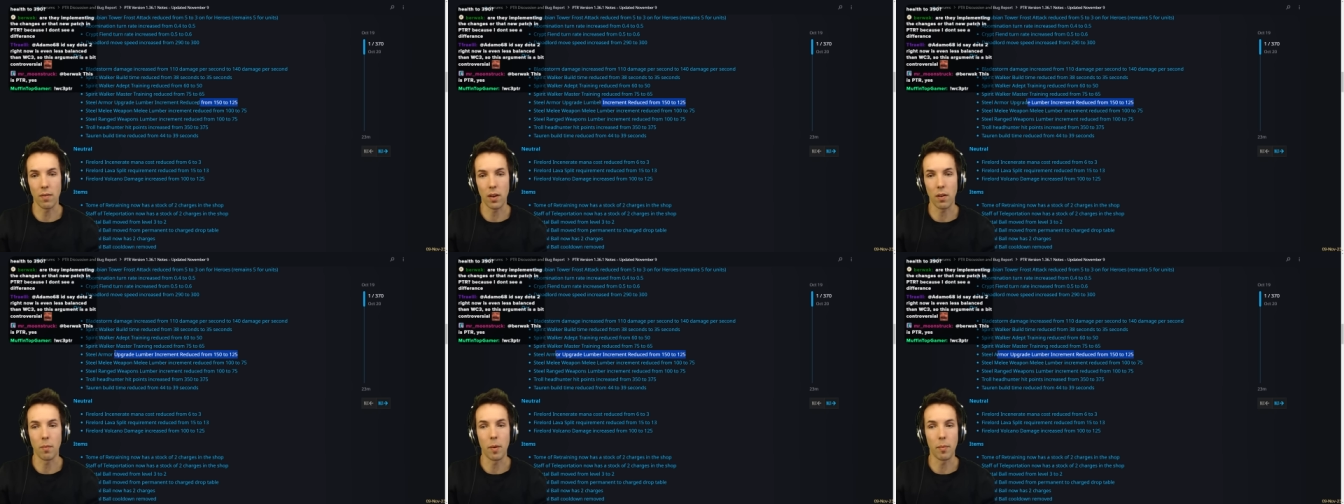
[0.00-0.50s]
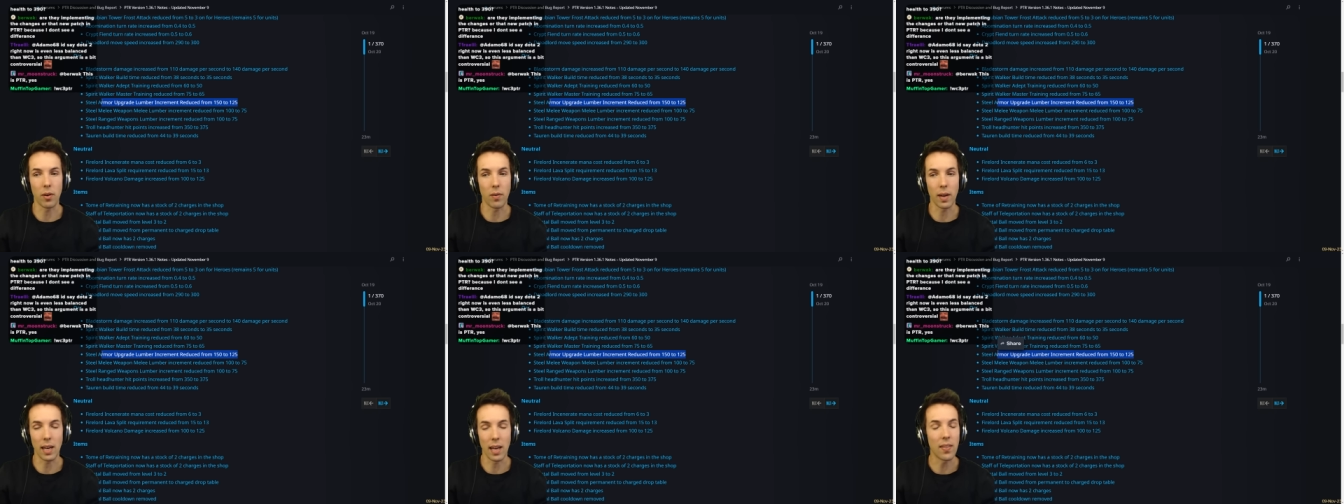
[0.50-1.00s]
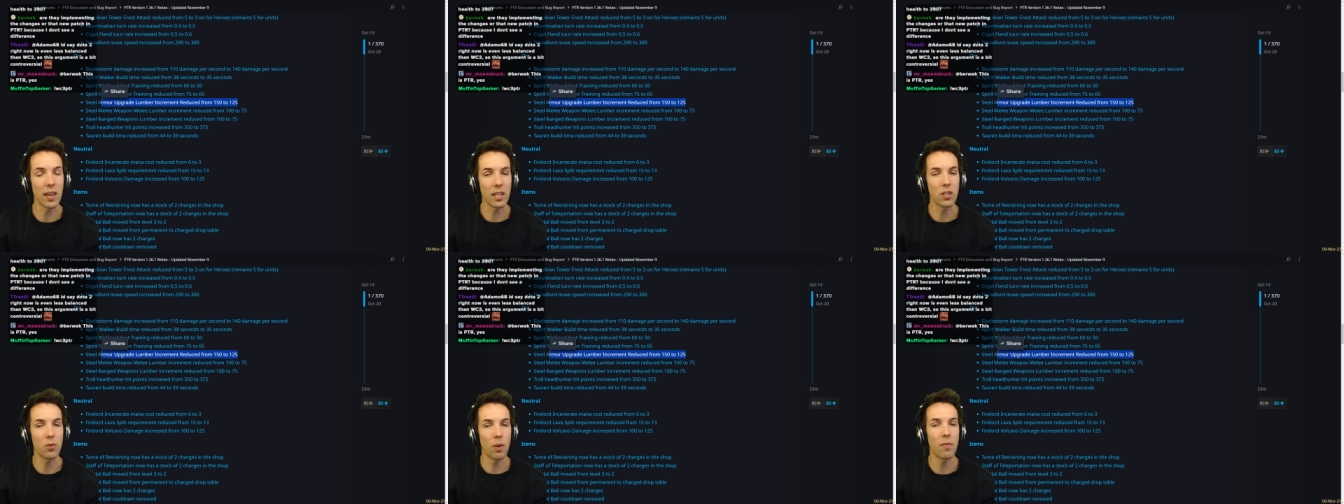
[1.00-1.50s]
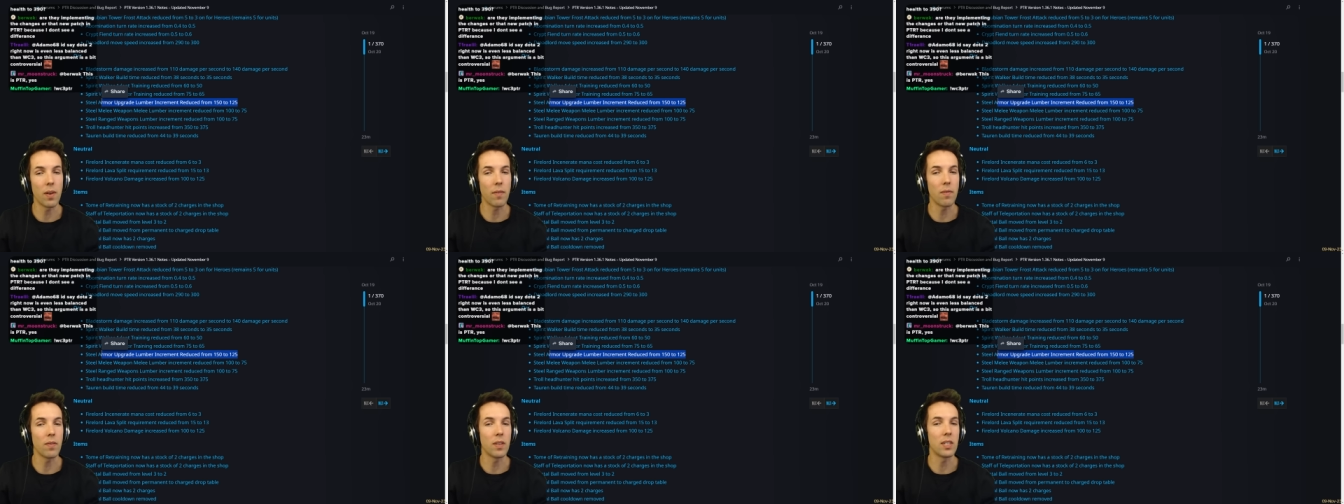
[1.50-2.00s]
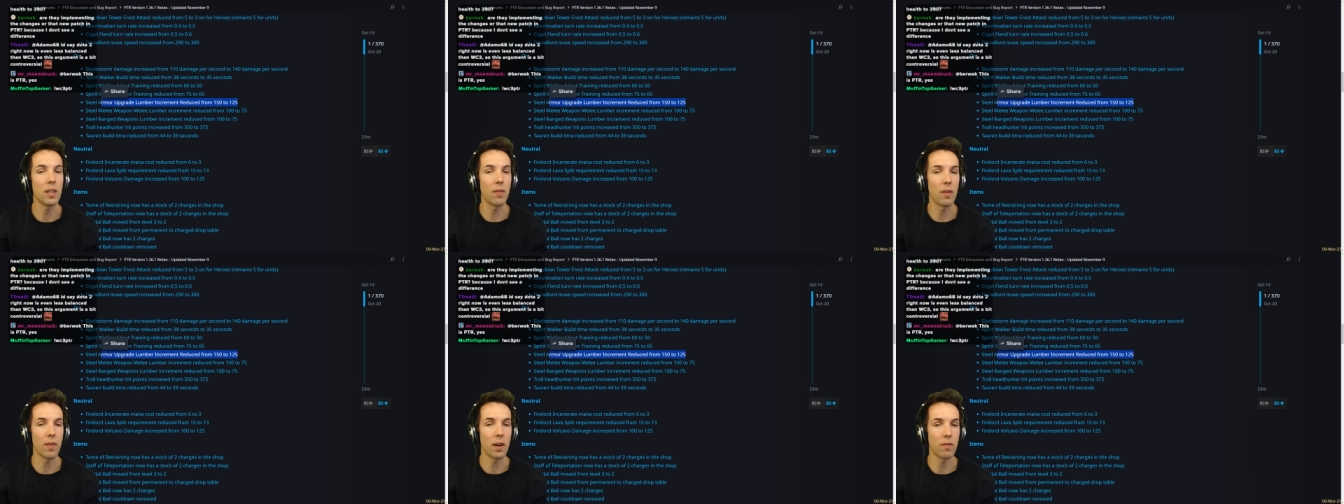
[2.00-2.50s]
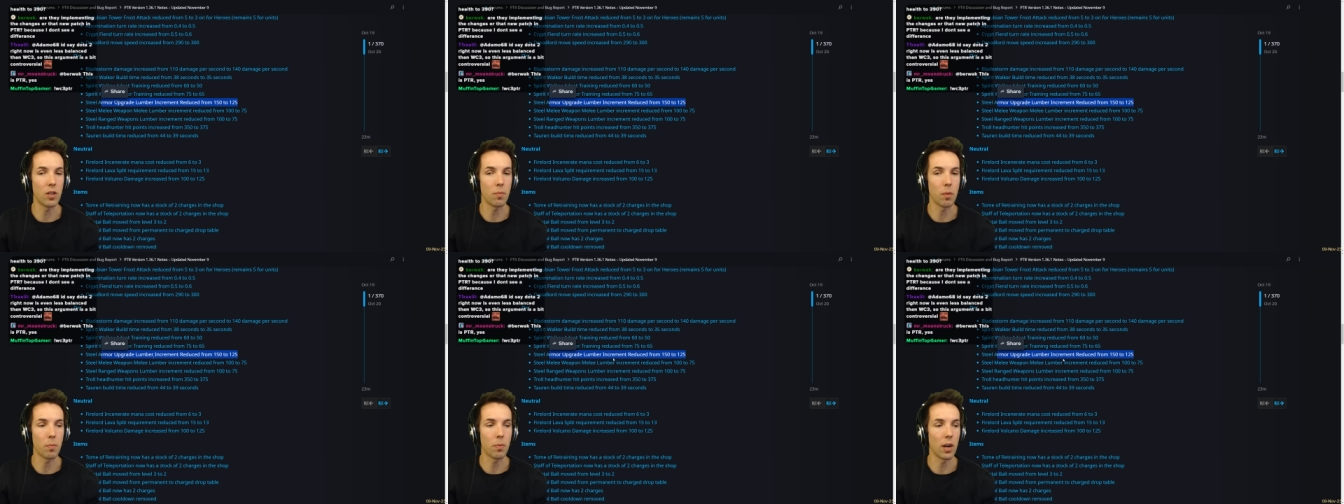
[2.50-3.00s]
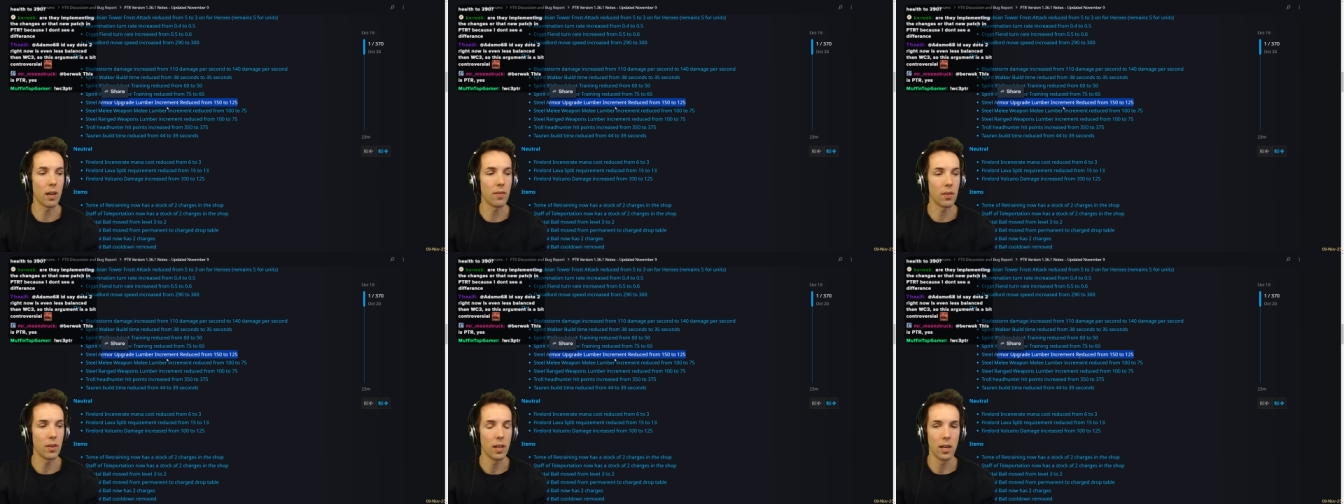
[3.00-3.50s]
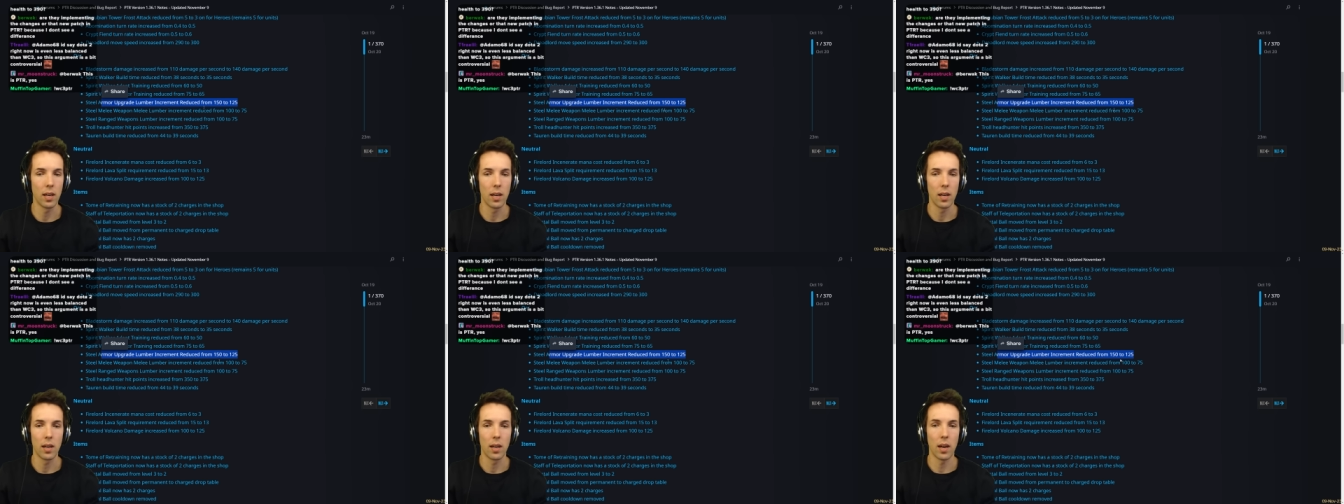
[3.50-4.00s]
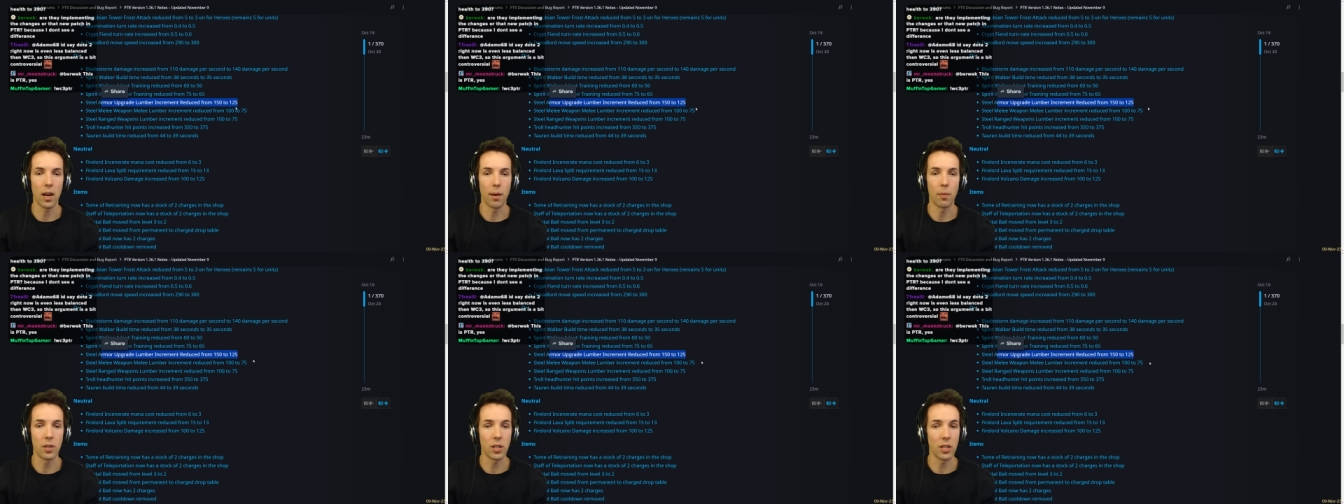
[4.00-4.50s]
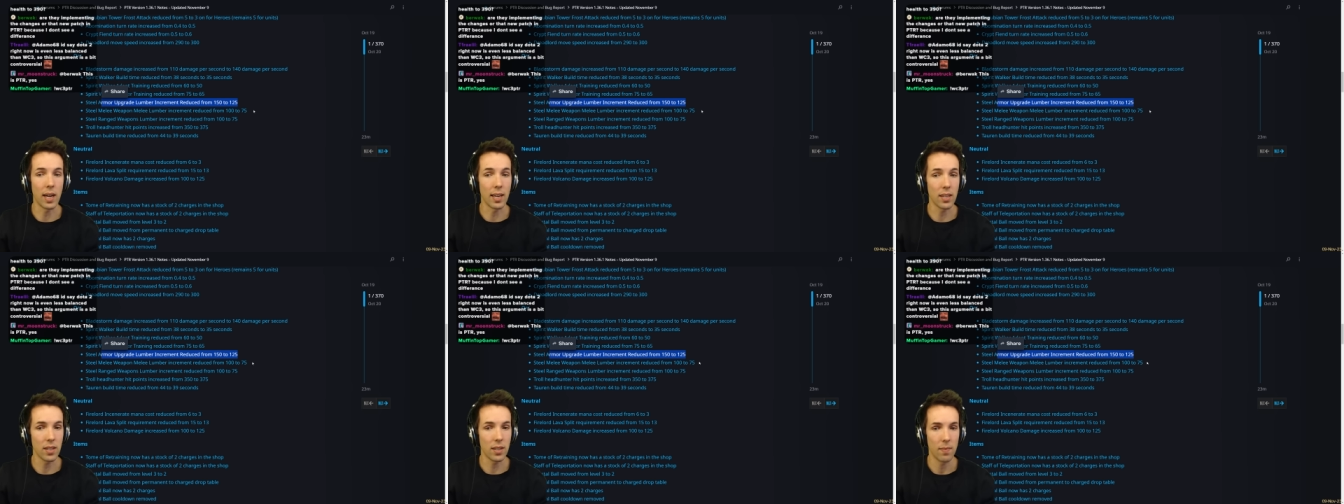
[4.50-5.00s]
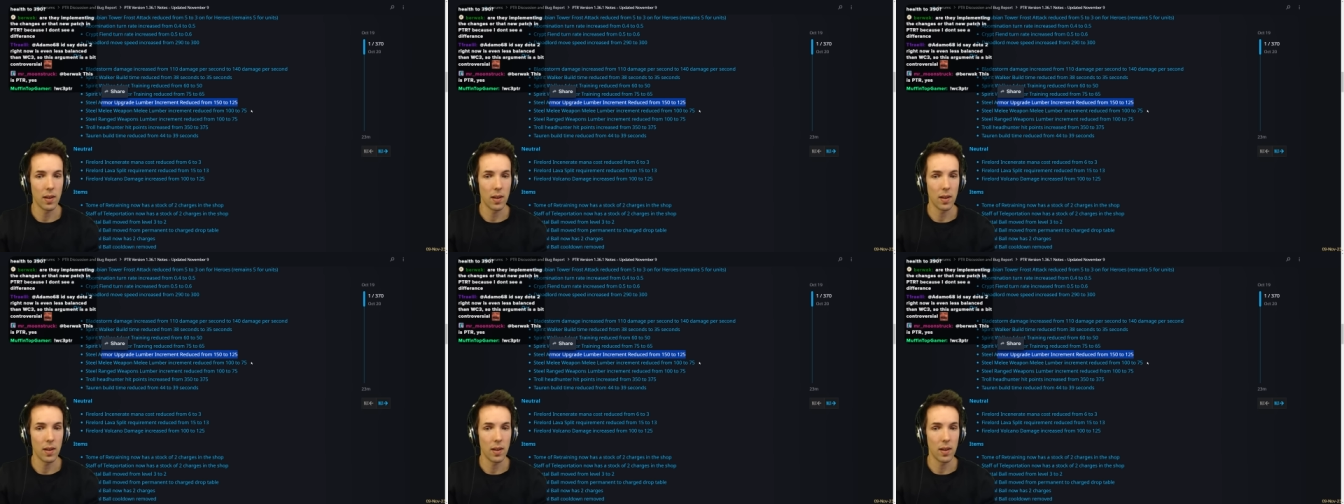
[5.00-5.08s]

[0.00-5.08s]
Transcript: if i remember correctly i think it's 25 50 75 cheaper per level uh, which is nice